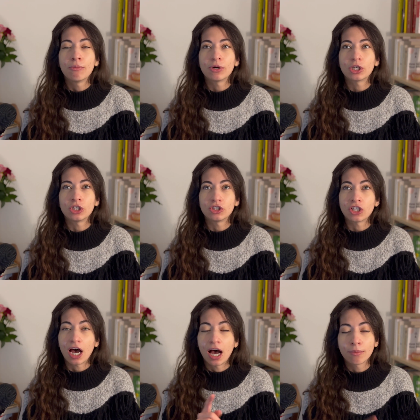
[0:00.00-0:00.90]

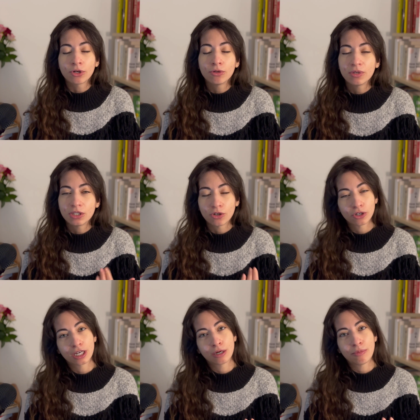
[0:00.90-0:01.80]
Because I'm going to be
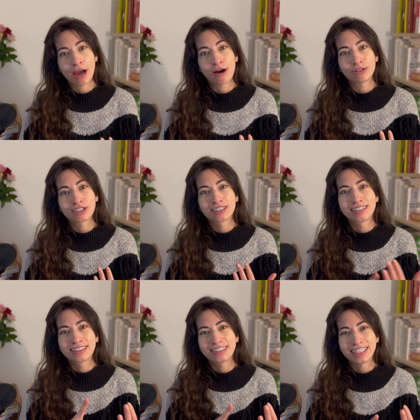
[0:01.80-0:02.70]
talking about
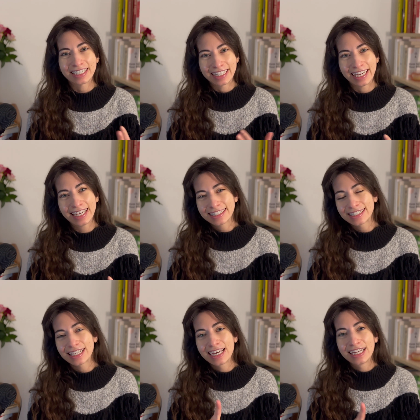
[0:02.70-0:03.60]

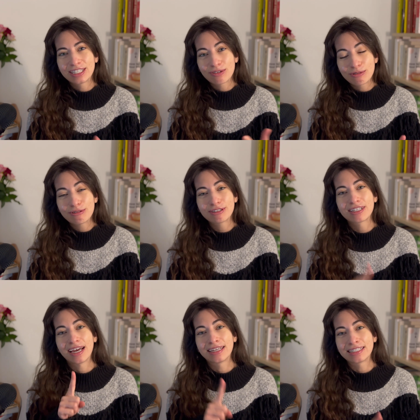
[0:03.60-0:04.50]
techniques,
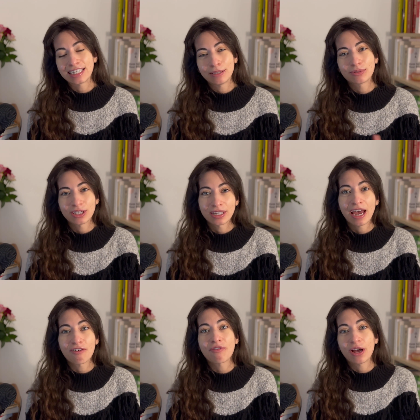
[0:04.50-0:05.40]
tools, and tips that
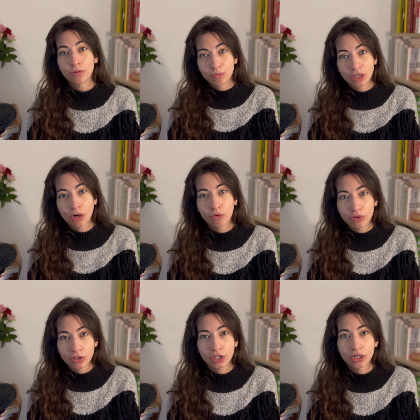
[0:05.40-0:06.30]
have helped me
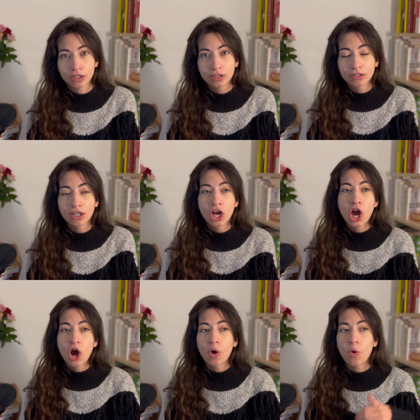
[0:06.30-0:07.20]
over the years,
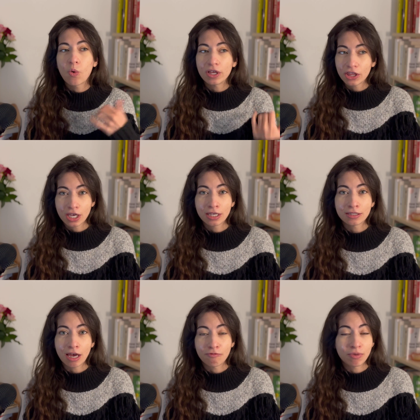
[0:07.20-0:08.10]
what
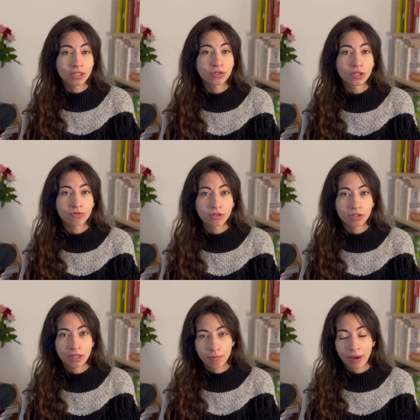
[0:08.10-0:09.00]
things I've been doing
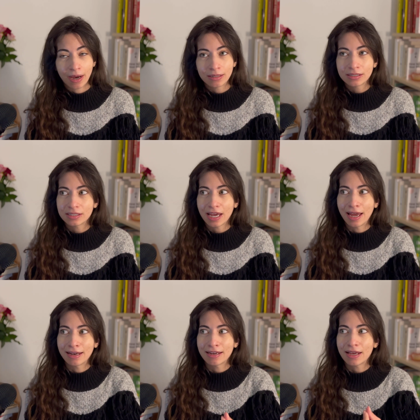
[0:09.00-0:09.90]
wrong in the past,
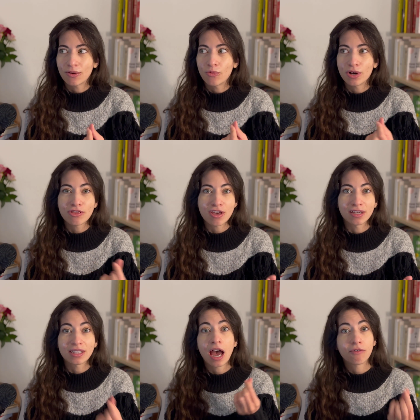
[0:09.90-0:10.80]
and what
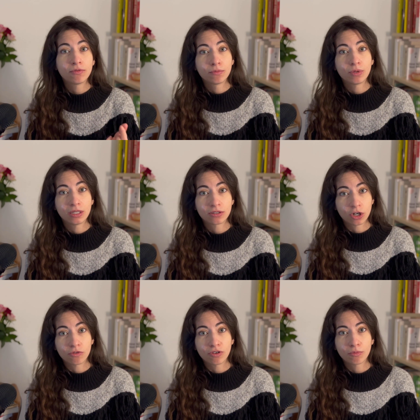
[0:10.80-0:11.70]
things haven't been
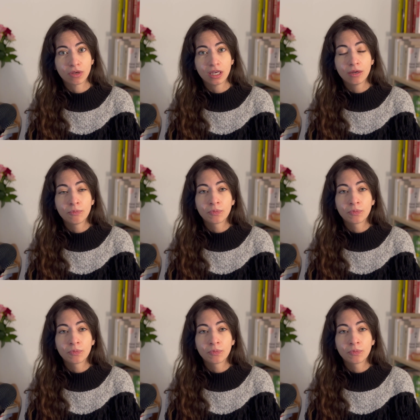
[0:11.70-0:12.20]
serving me